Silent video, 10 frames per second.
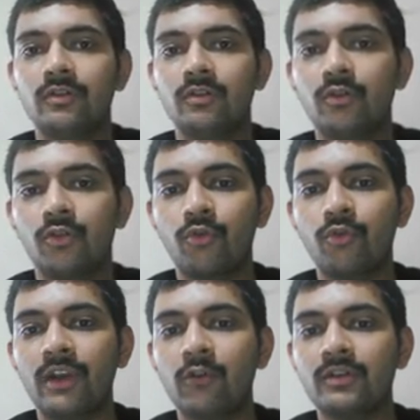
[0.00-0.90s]

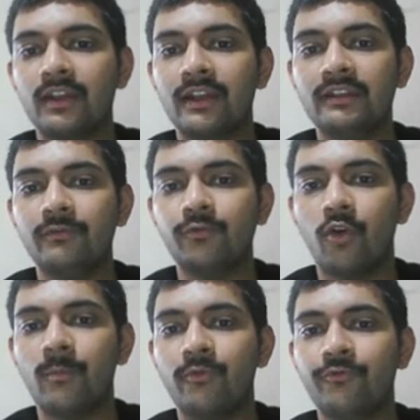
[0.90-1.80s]
rule out any
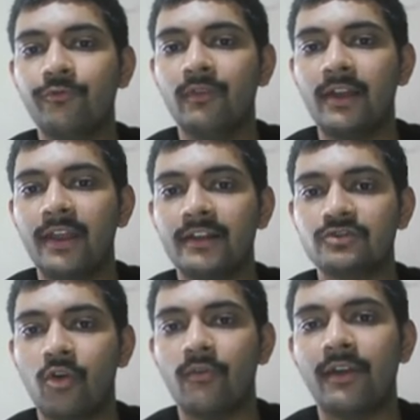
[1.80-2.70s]
form of
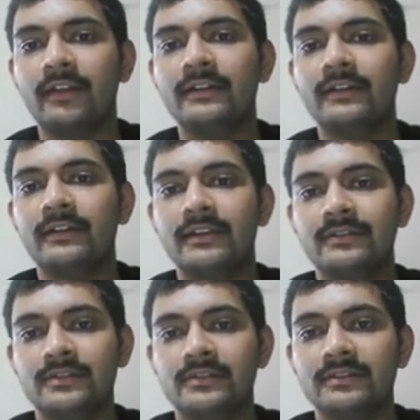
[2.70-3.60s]
extravagant
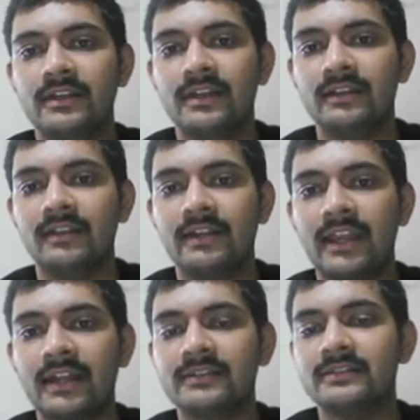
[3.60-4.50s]
lesions, the
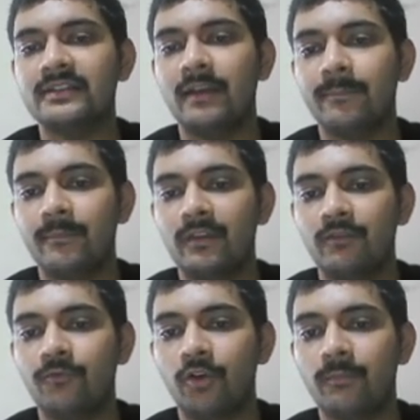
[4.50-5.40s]
next step
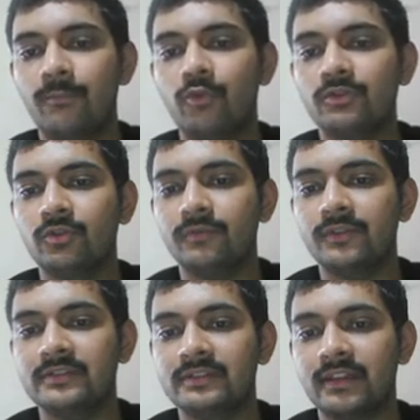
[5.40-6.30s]
for both of
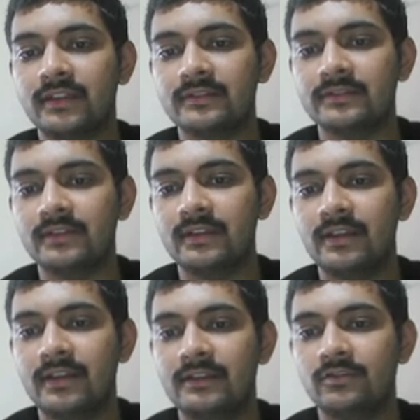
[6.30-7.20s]
these cases
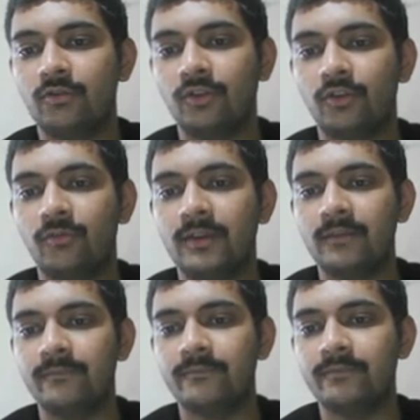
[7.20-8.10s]
is going to
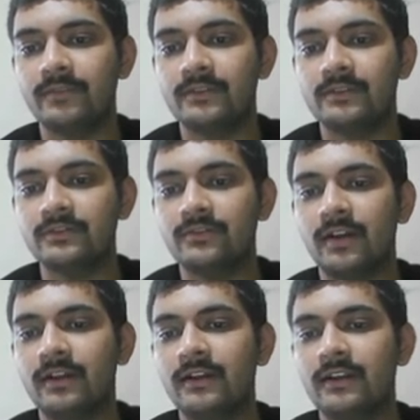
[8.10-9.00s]
be
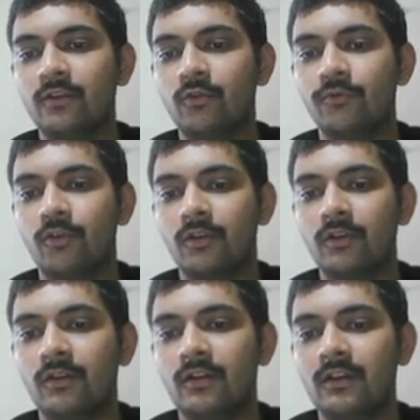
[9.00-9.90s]
strictly go for
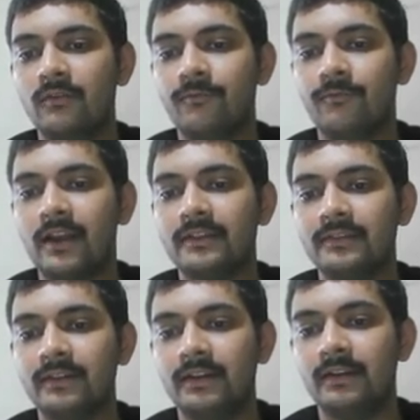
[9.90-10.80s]
a
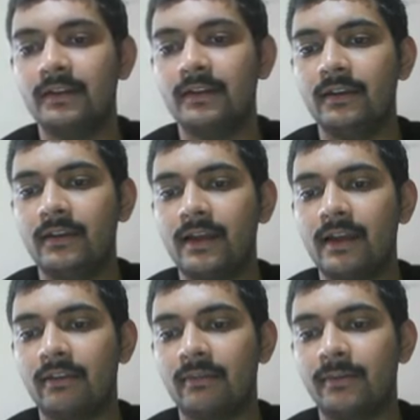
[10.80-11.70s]
fine needle
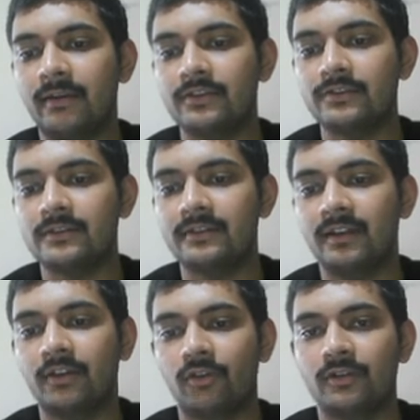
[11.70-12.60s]
aspiration
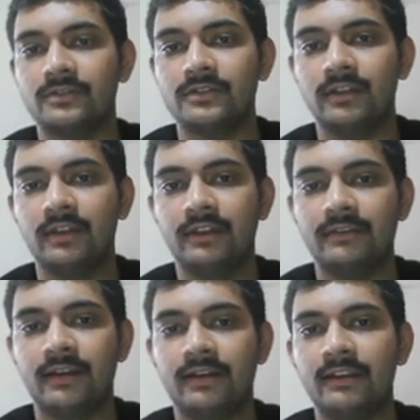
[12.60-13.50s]
cytology.
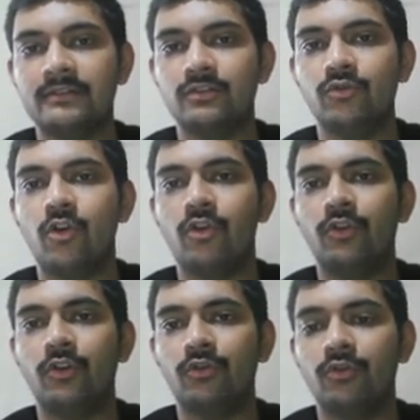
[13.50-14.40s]
That is, you are
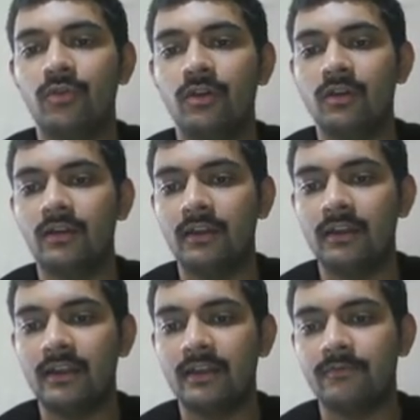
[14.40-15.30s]
going to do a
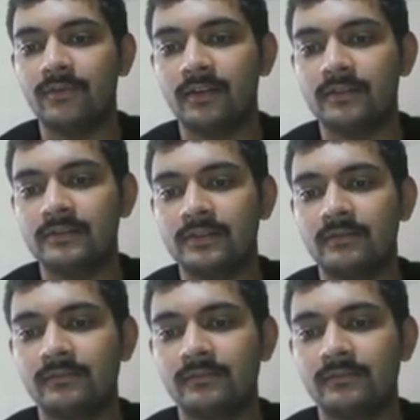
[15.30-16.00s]
FNAC,